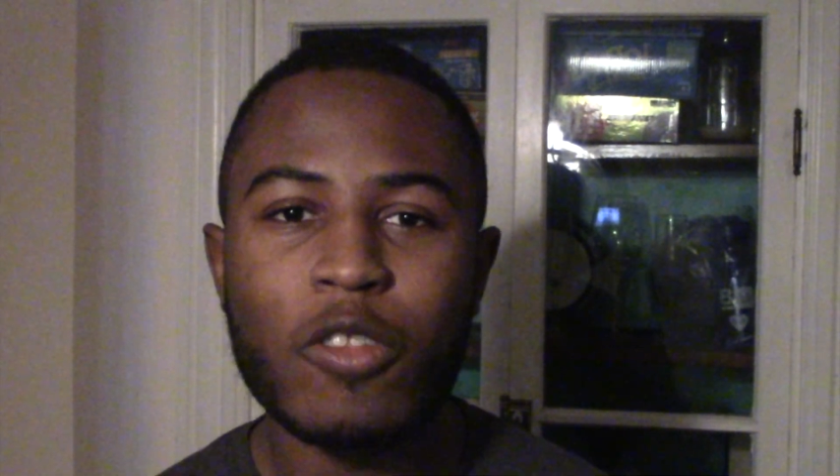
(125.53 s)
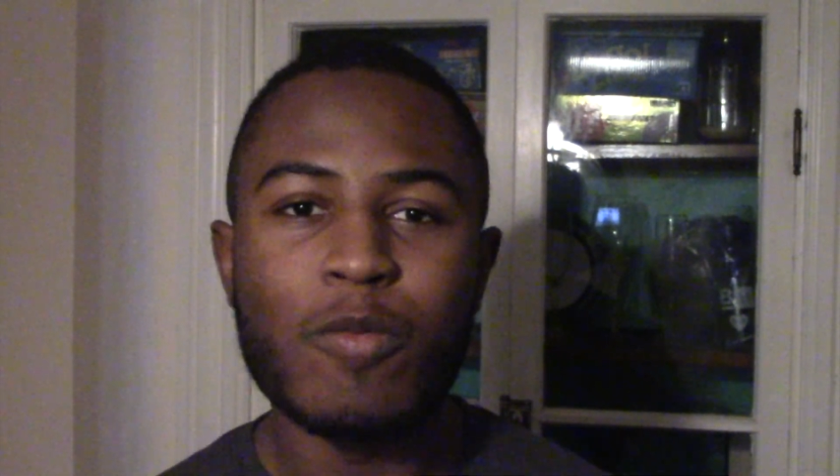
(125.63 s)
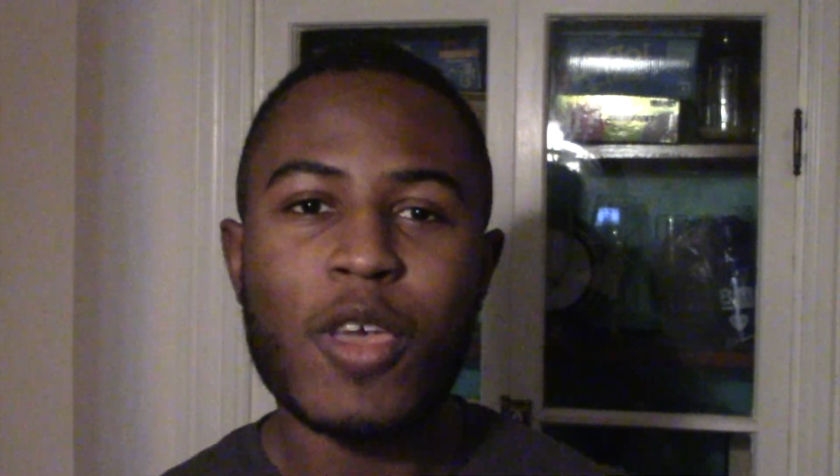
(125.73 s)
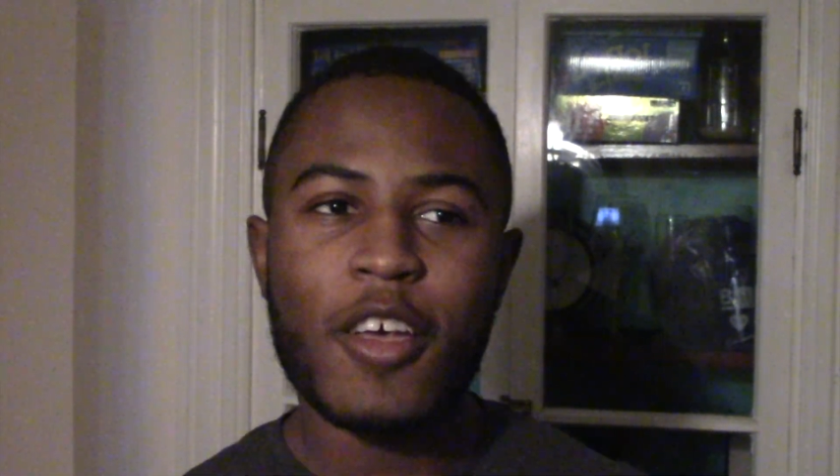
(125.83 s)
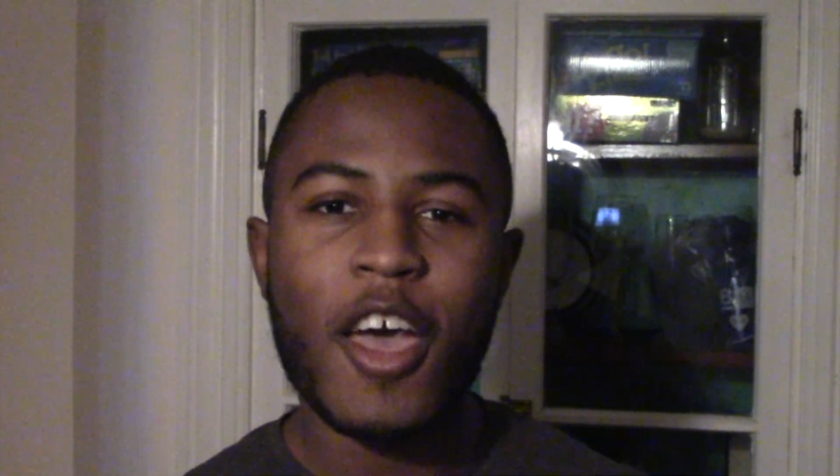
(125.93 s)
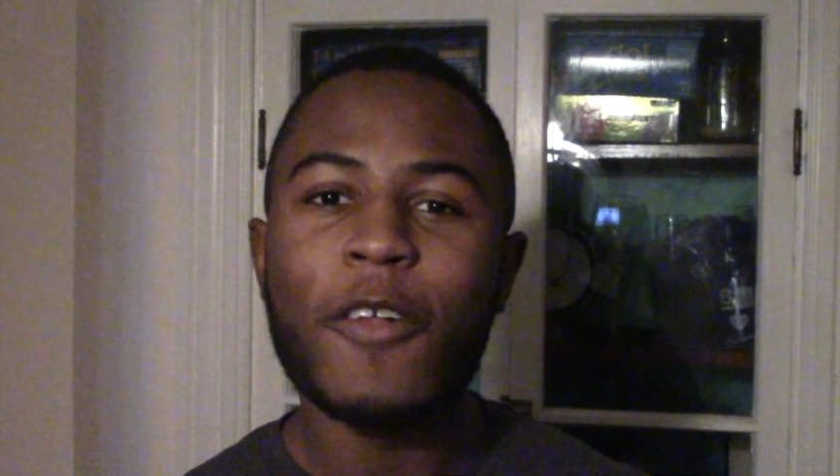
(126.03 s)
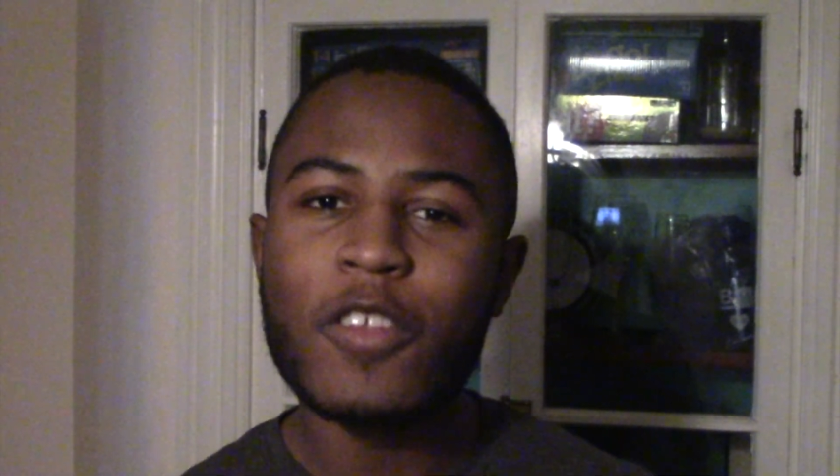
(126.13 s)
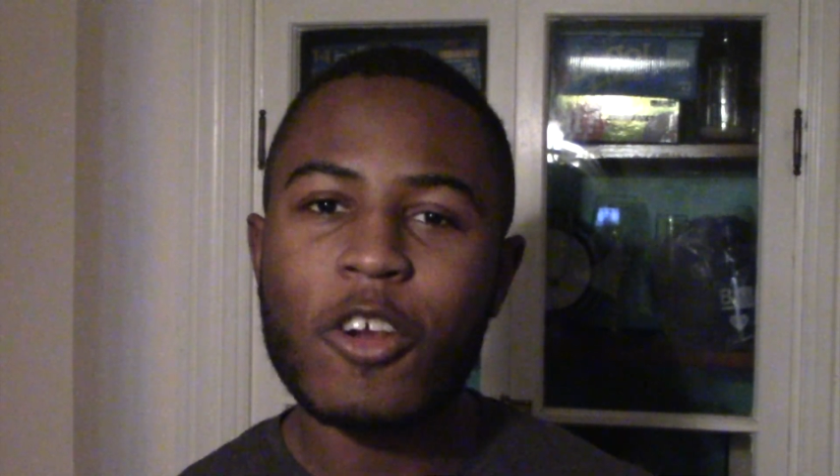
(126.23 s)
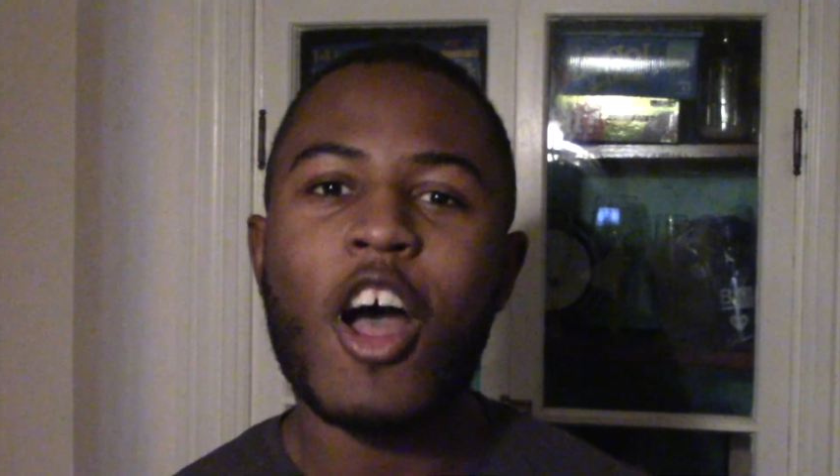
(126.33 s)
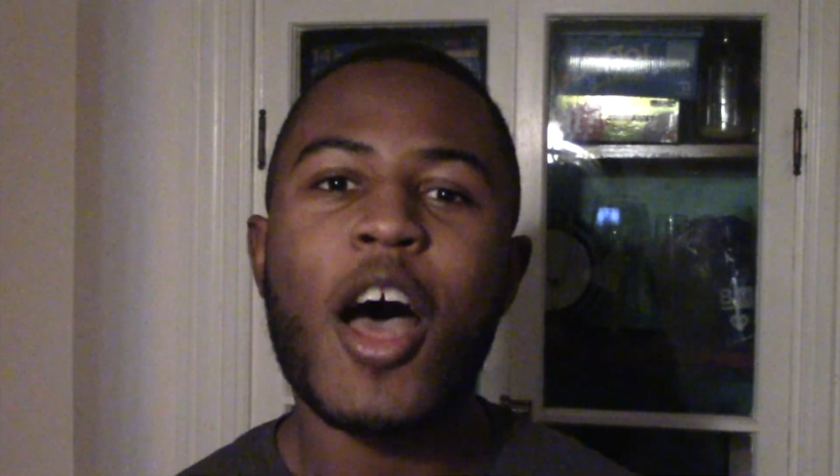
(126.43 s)
to make a
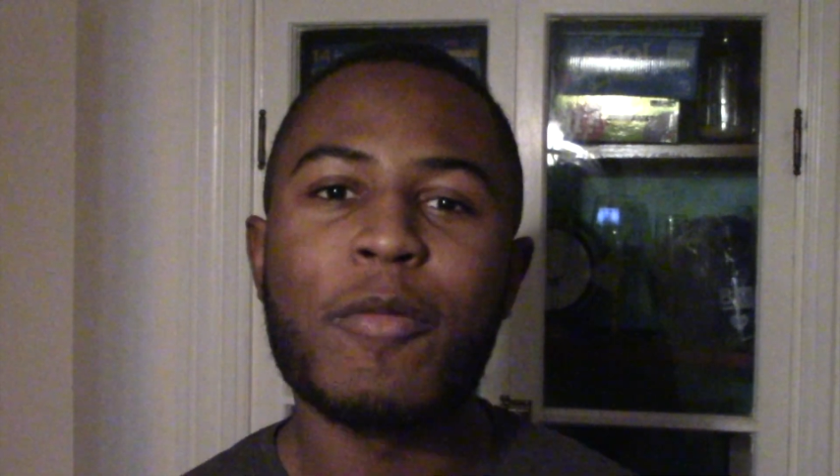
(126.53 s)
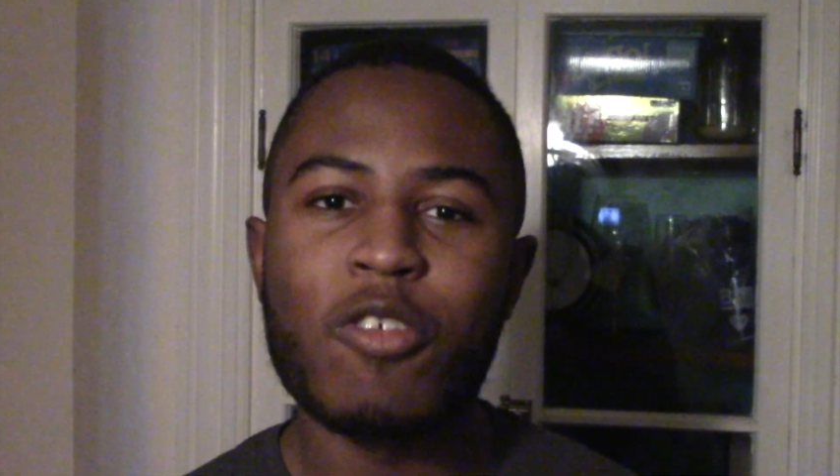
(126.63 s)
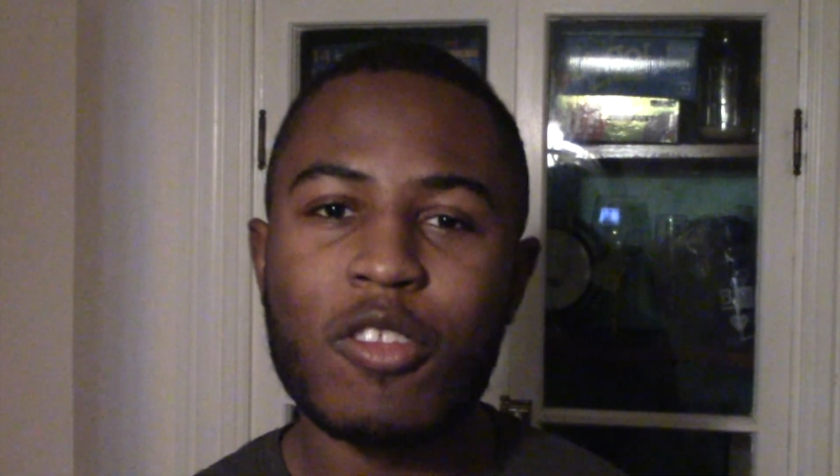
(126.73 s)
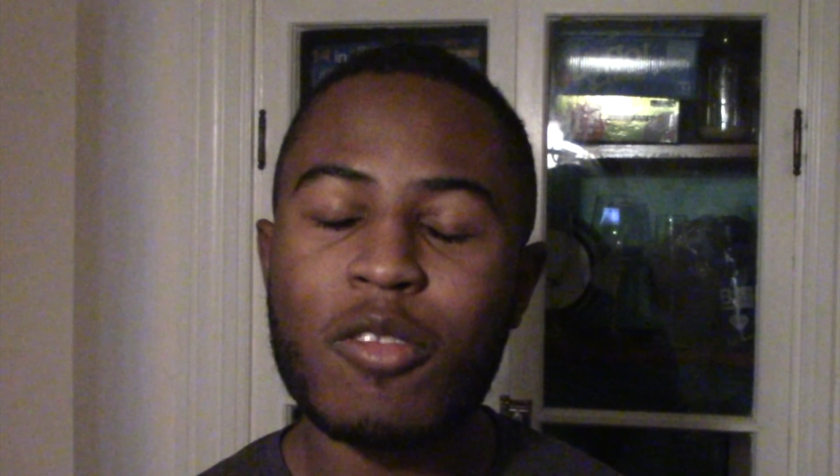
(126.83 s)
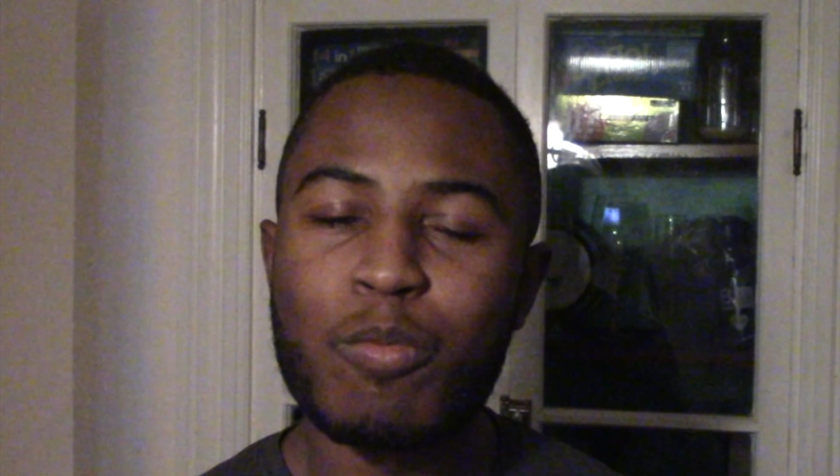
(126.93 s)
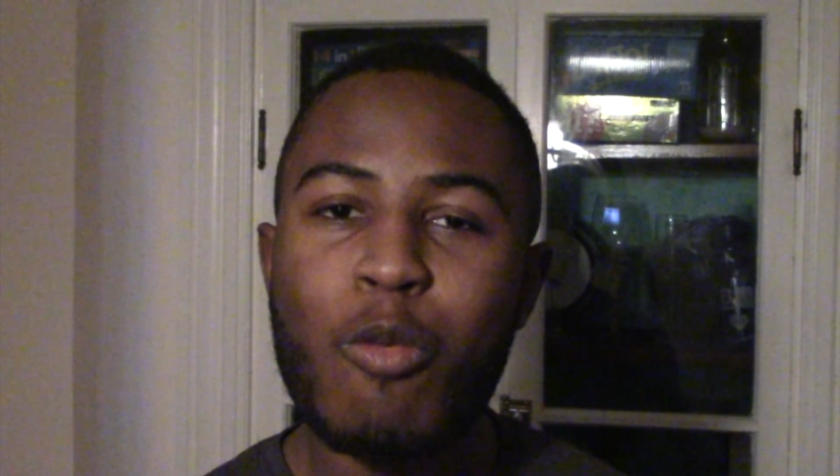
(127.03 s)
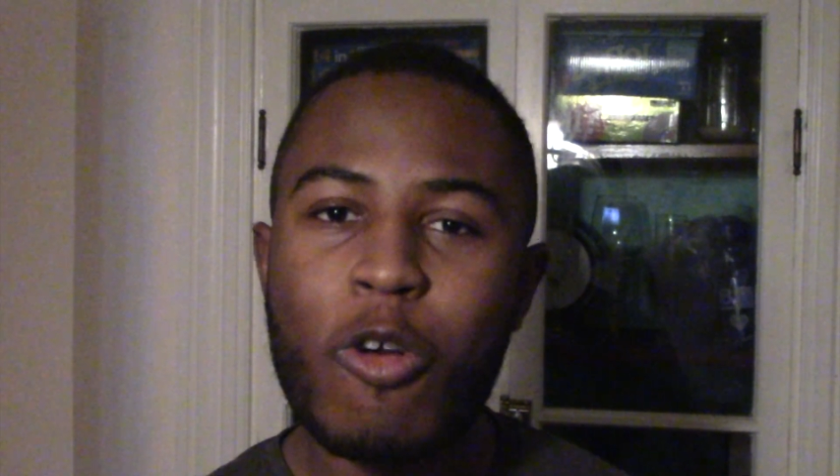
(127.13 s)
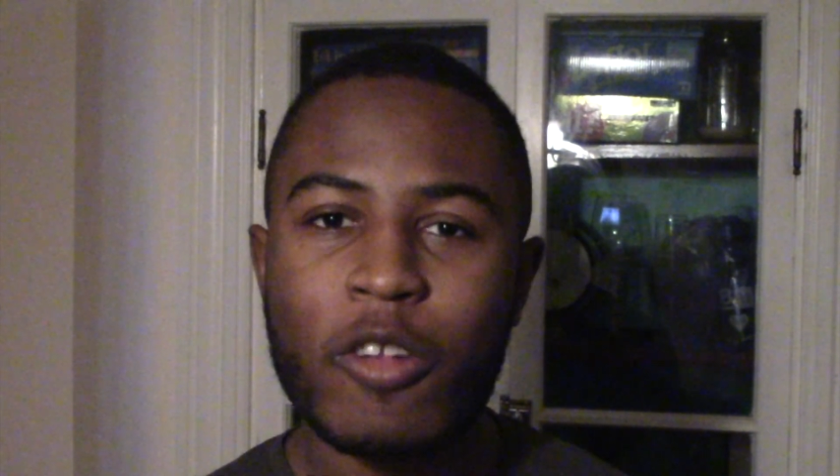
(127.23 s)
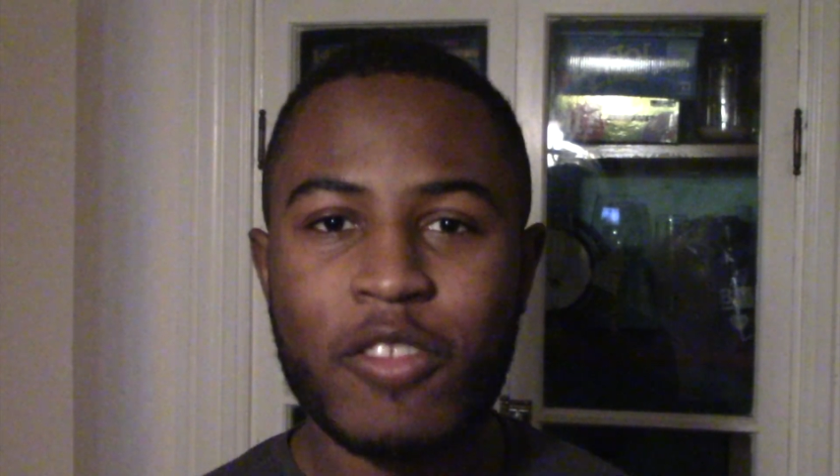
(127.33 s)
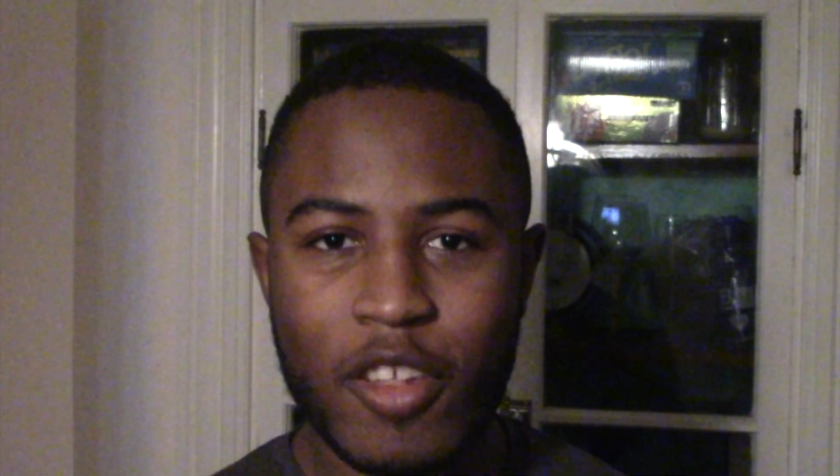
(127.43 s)
healthier option
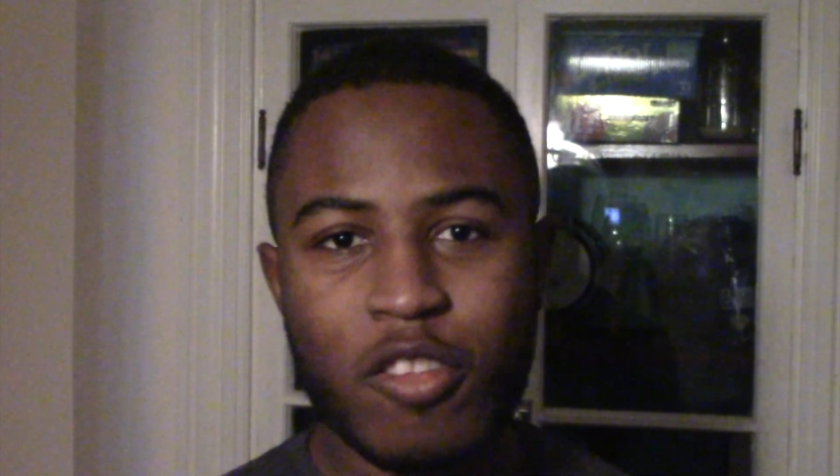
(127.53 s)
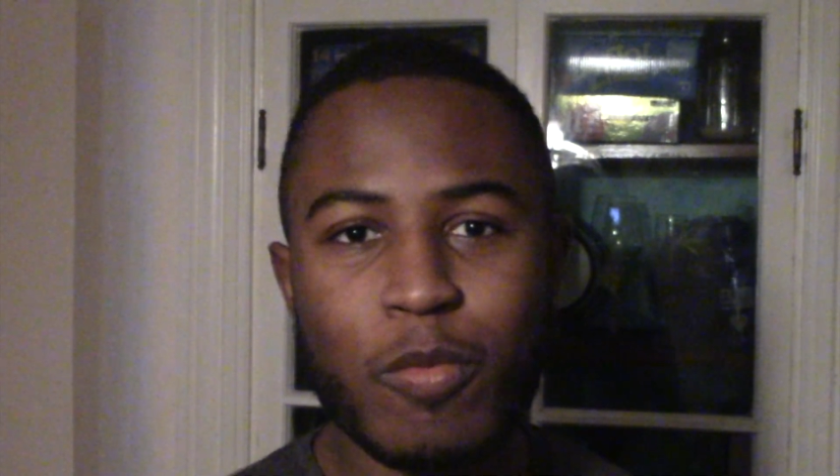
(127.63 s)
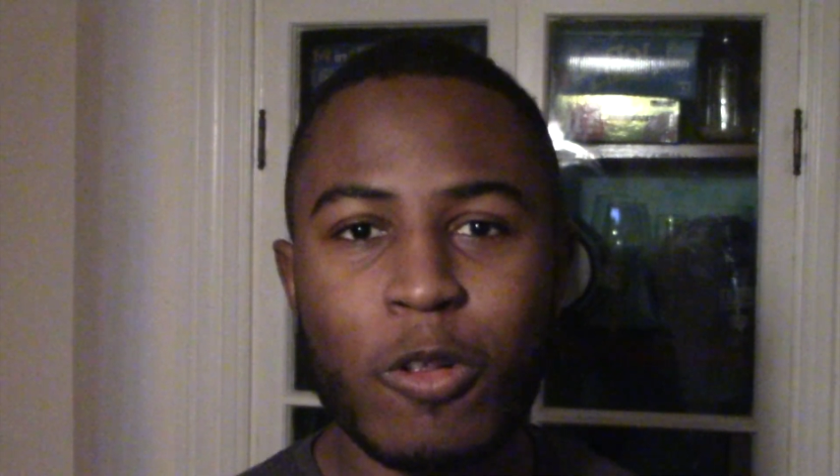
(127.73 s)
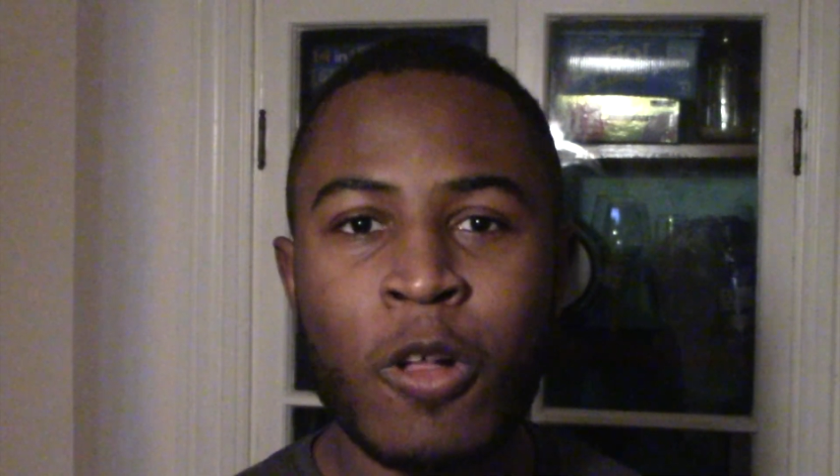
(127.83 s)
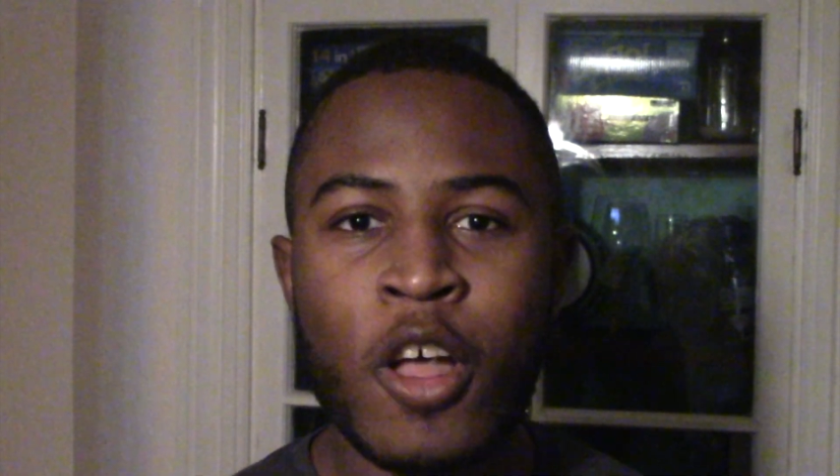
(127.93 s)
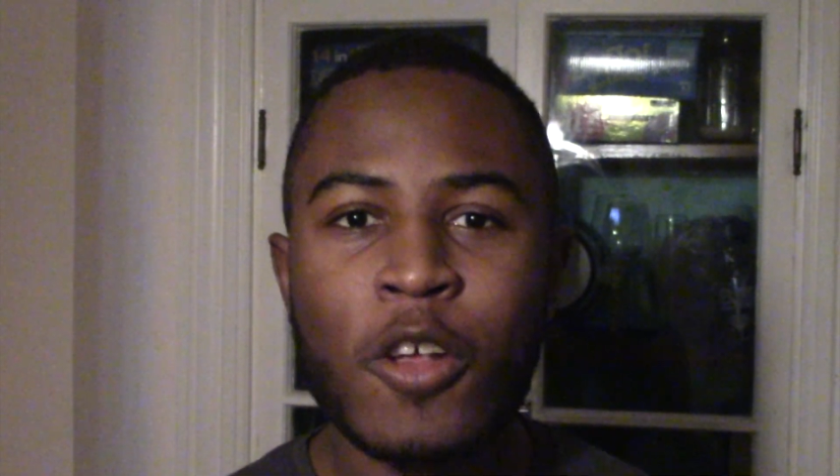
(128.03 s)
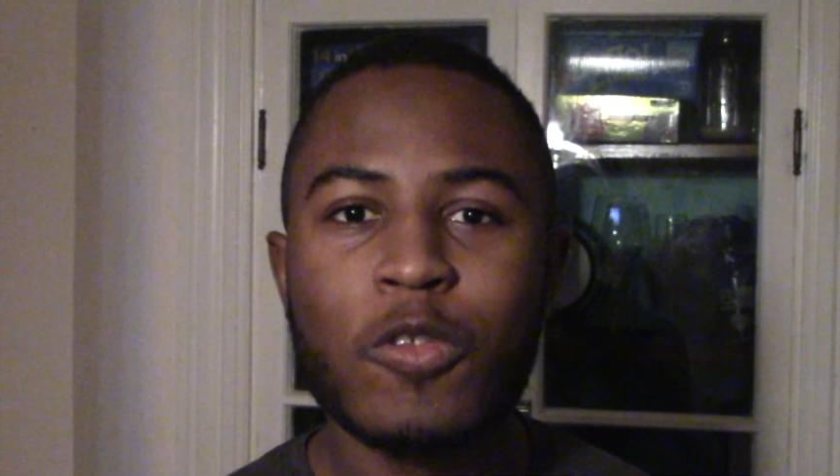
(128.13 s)
more accessible